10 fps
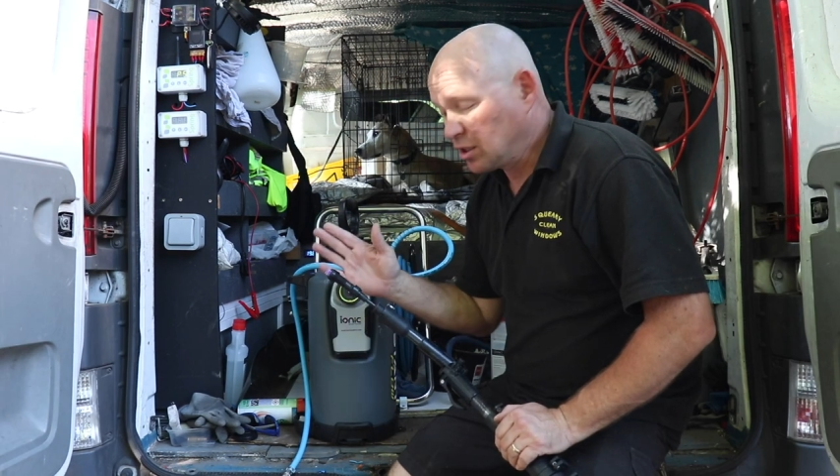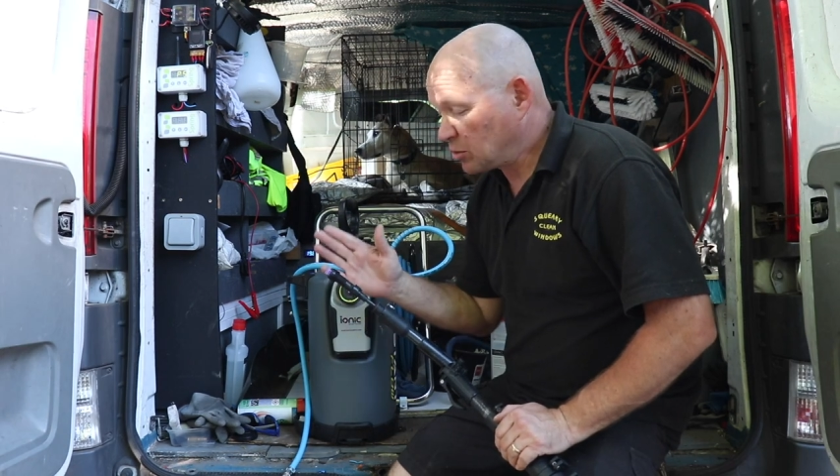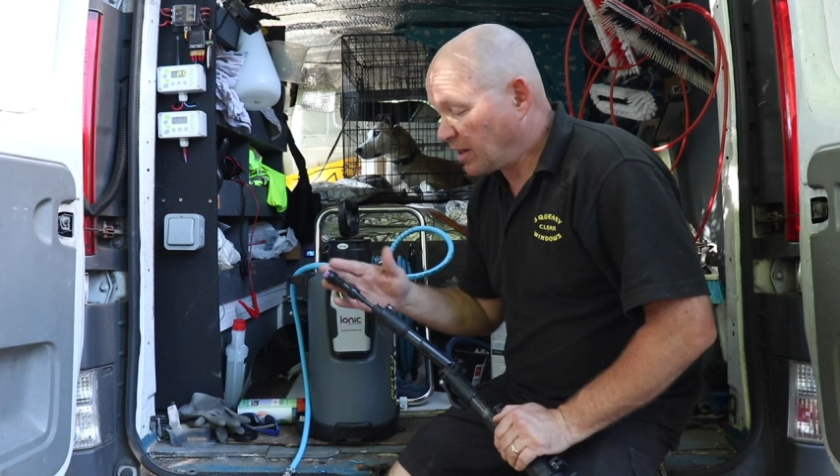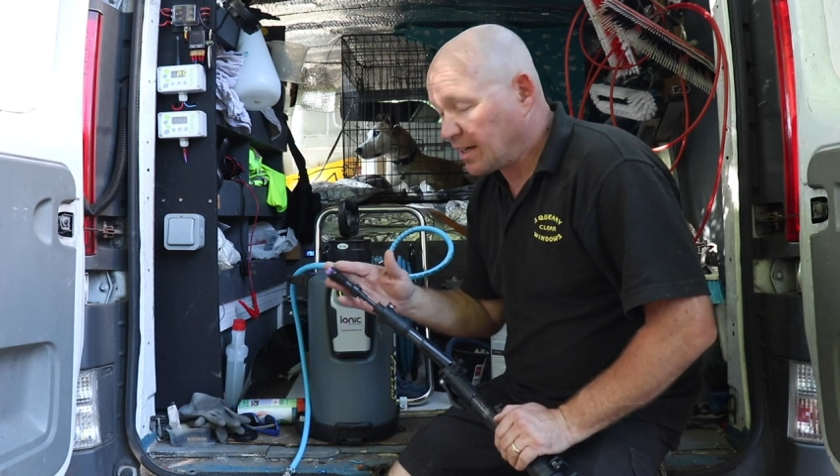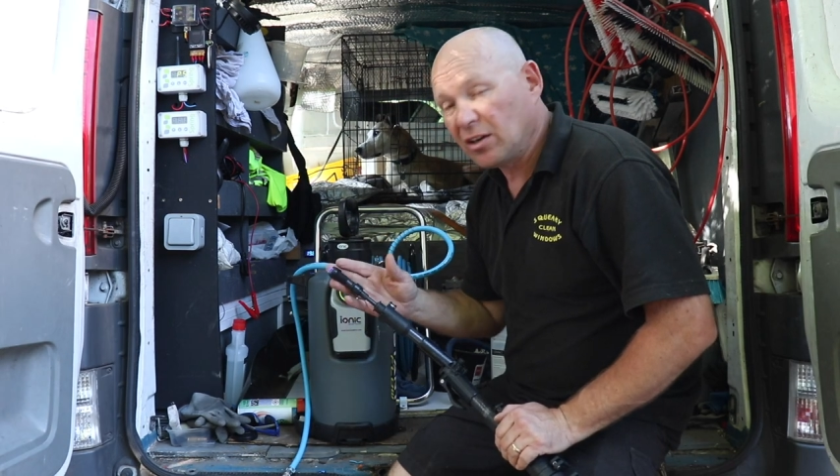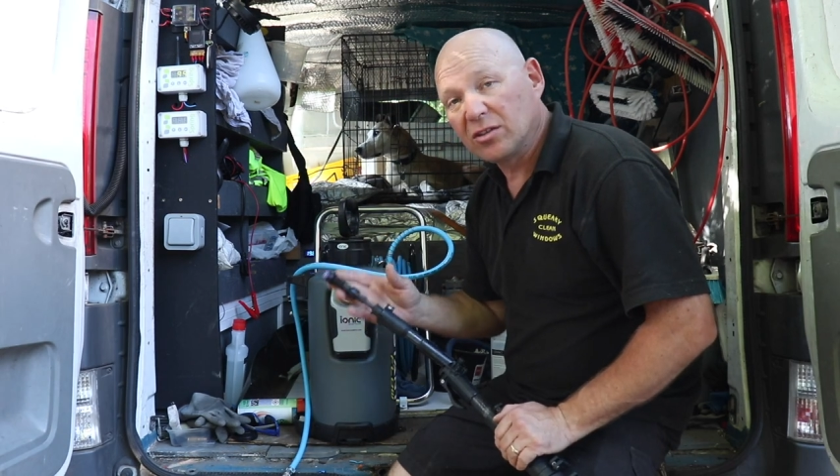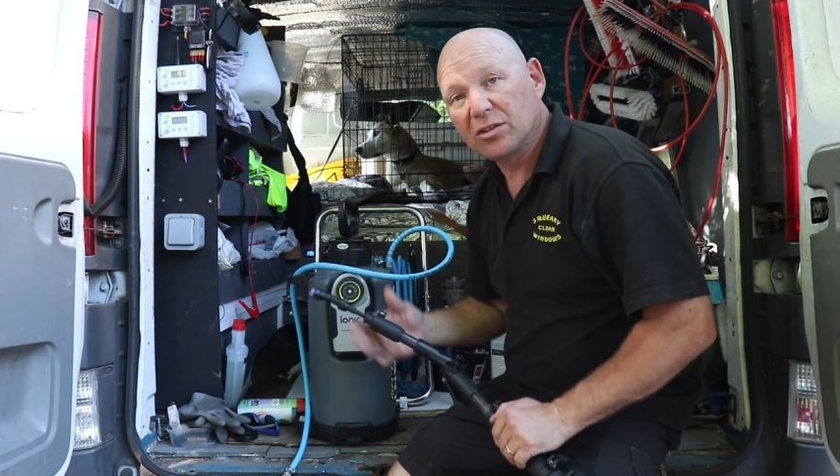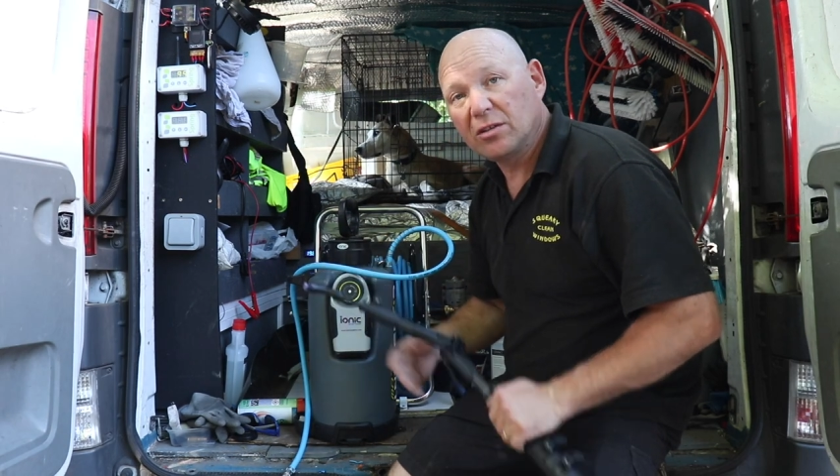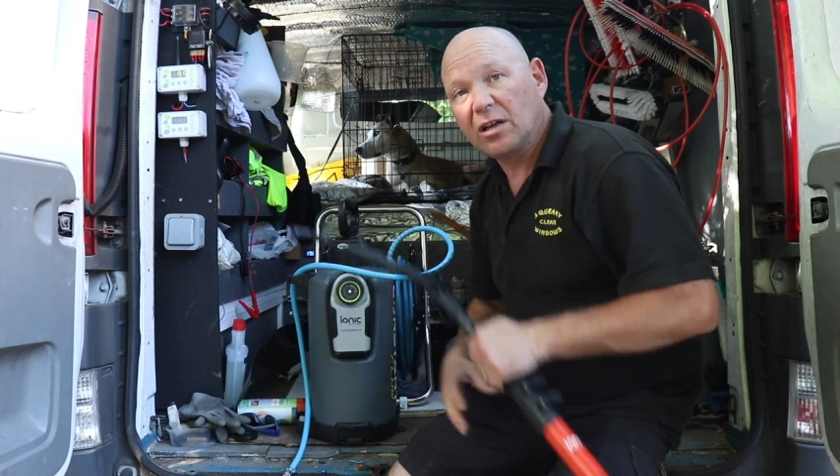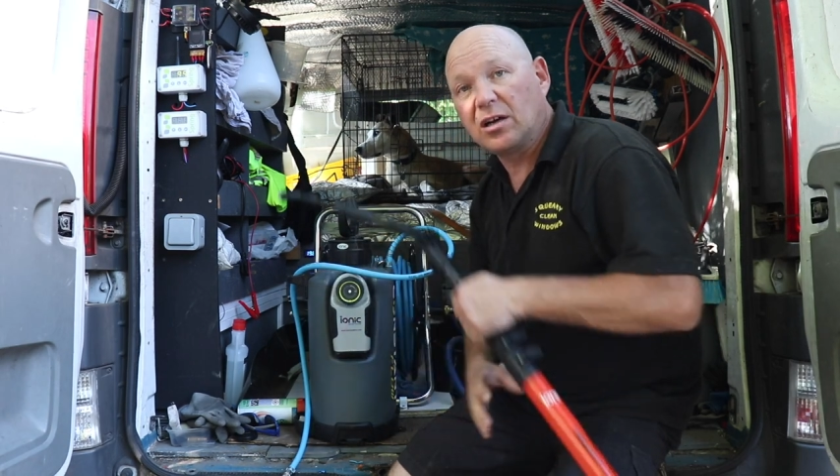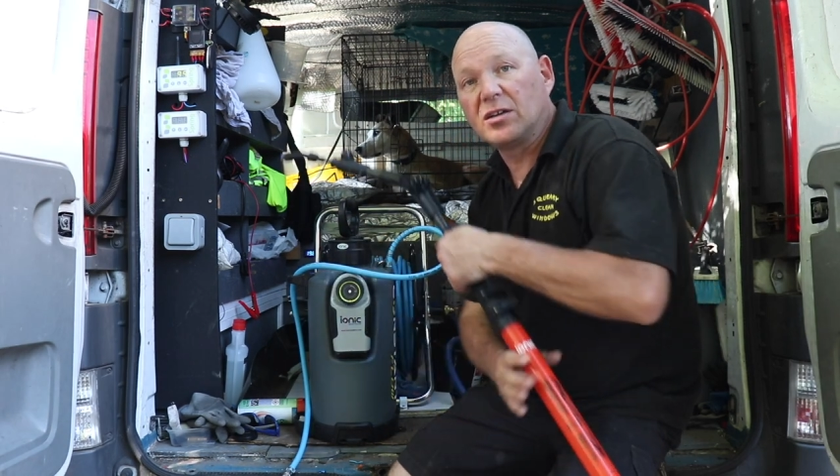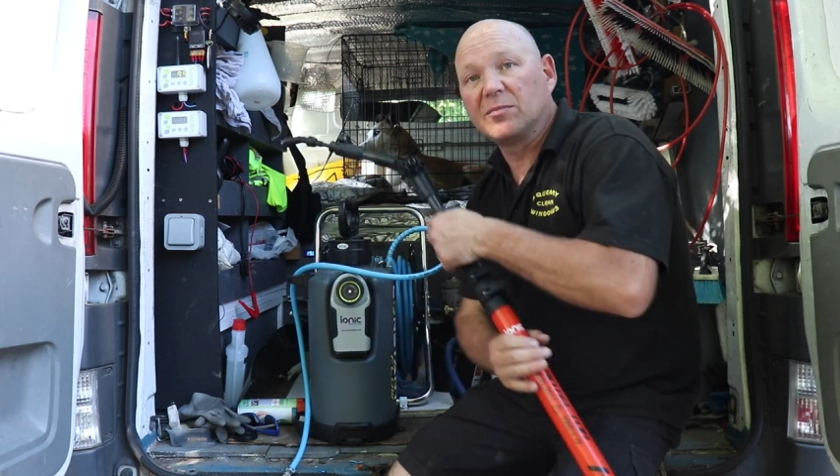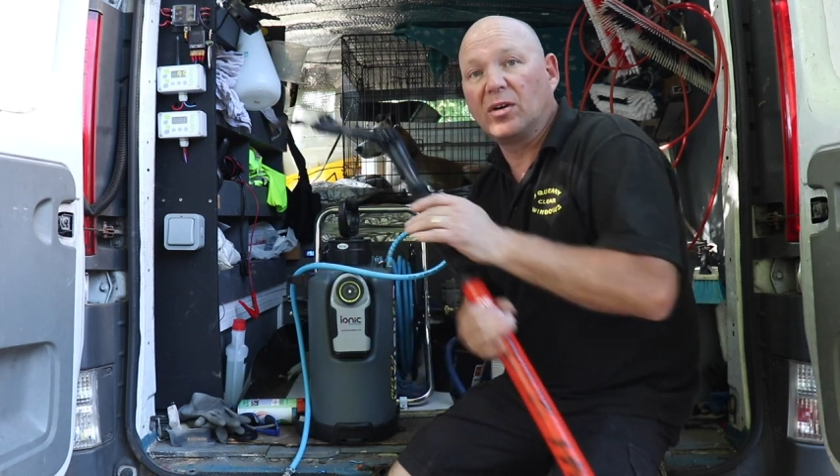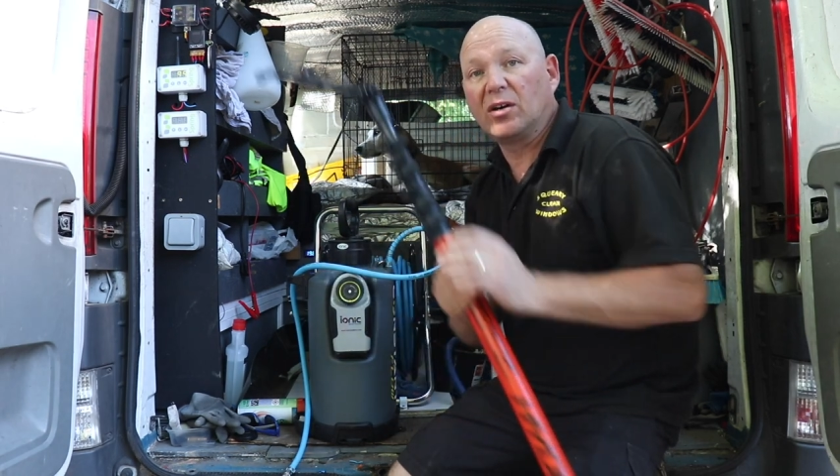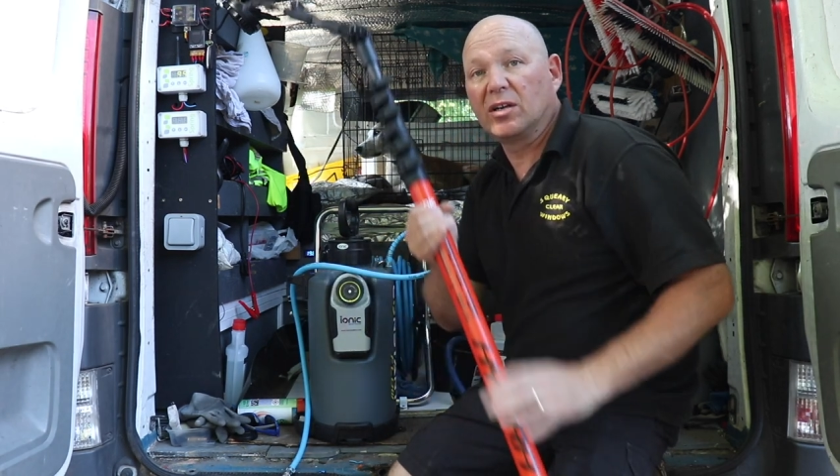spray nozzle
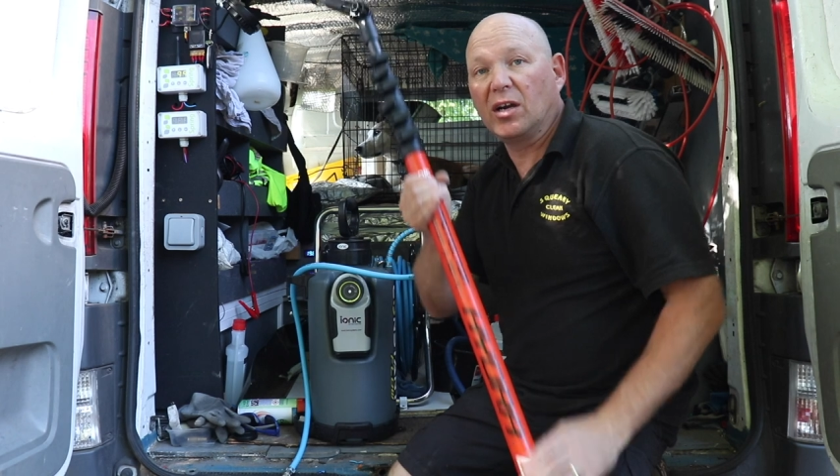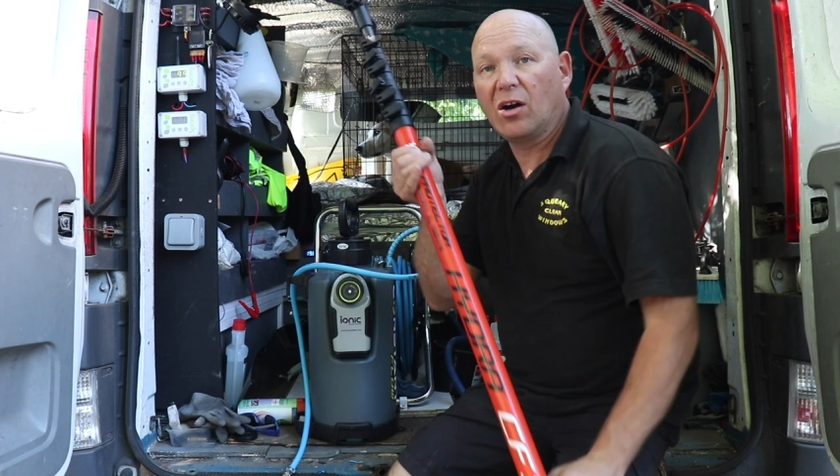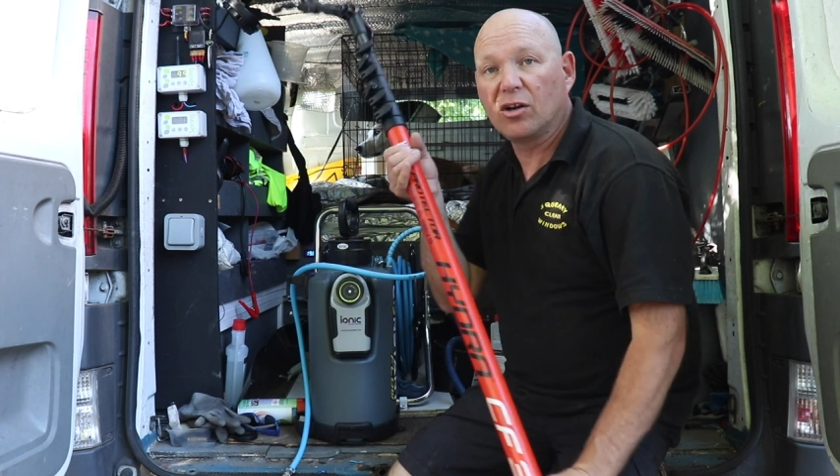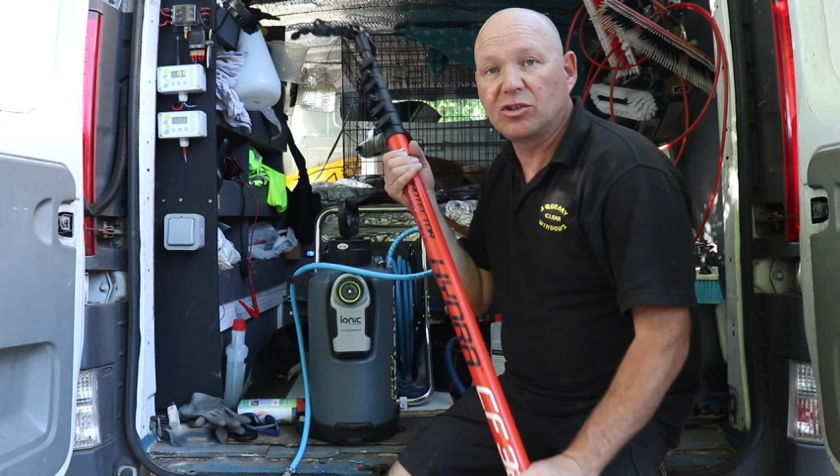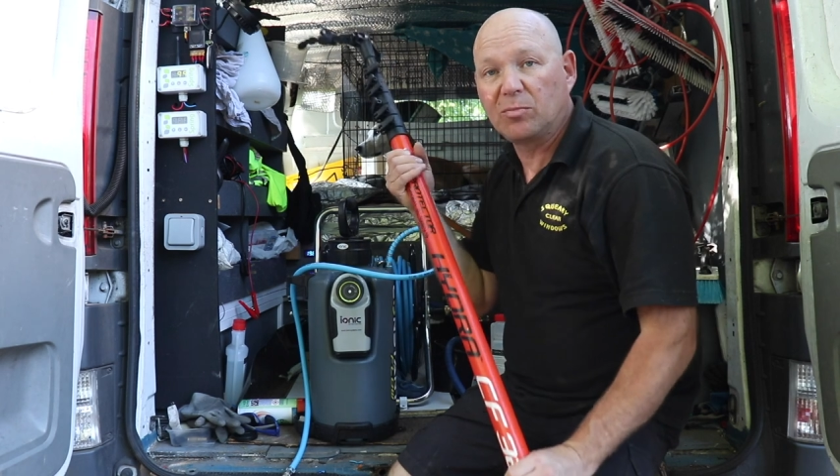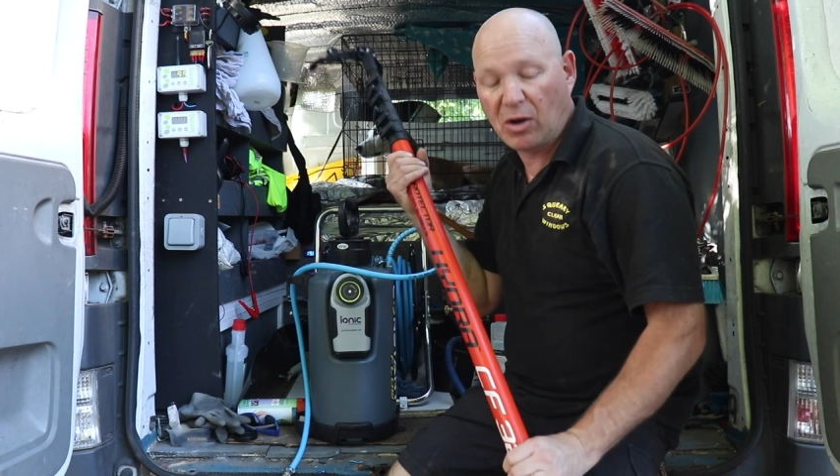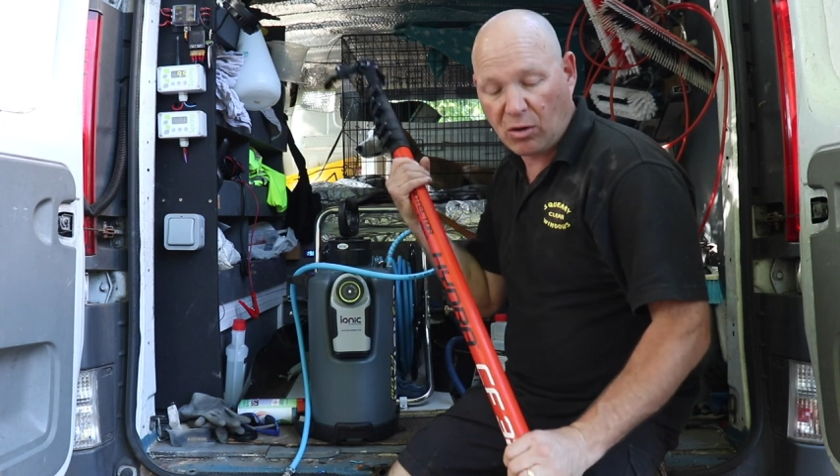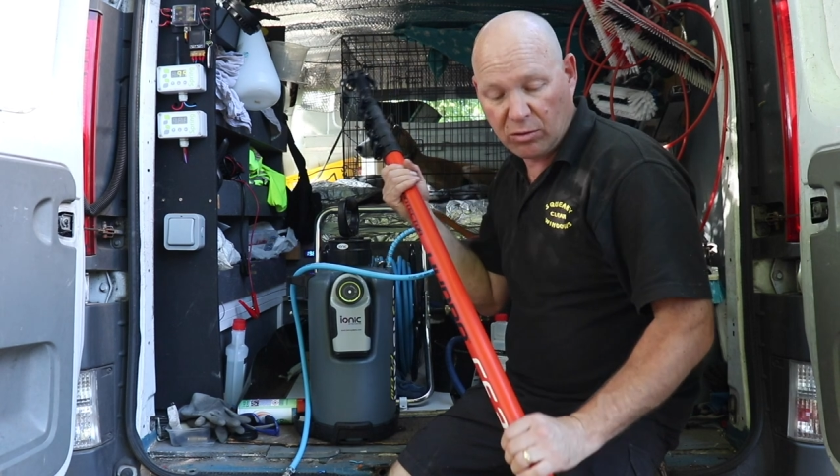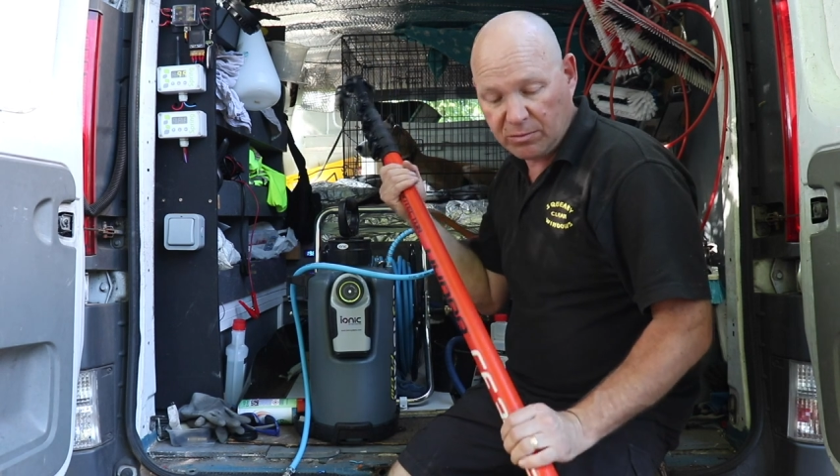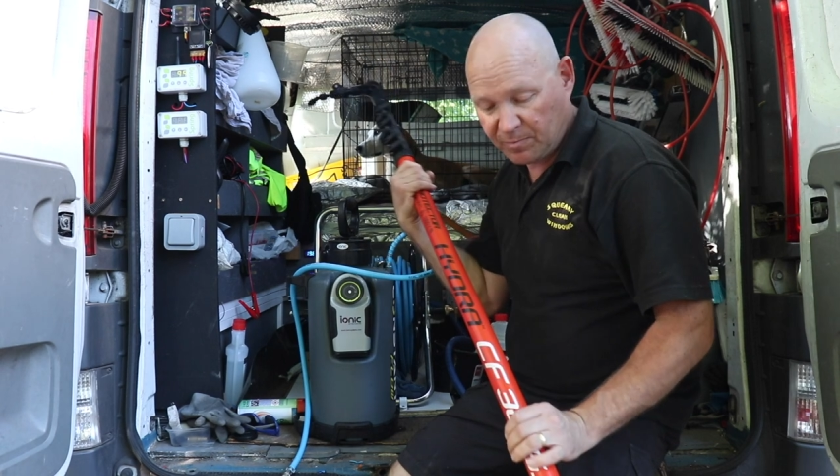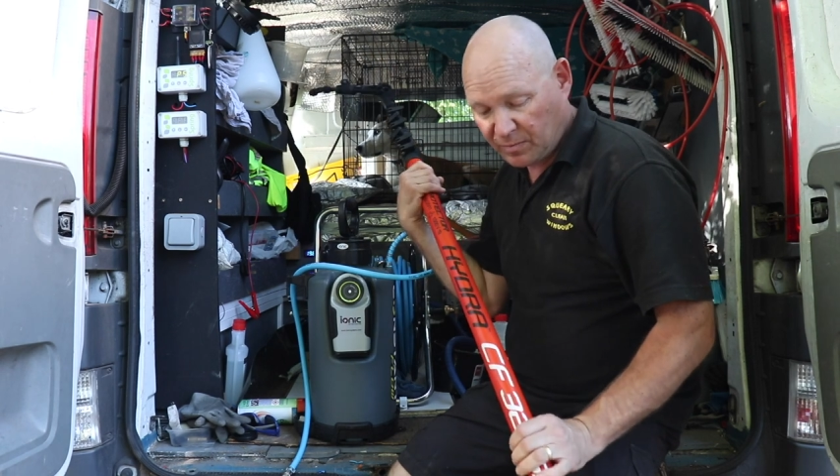on my Hydra Pole.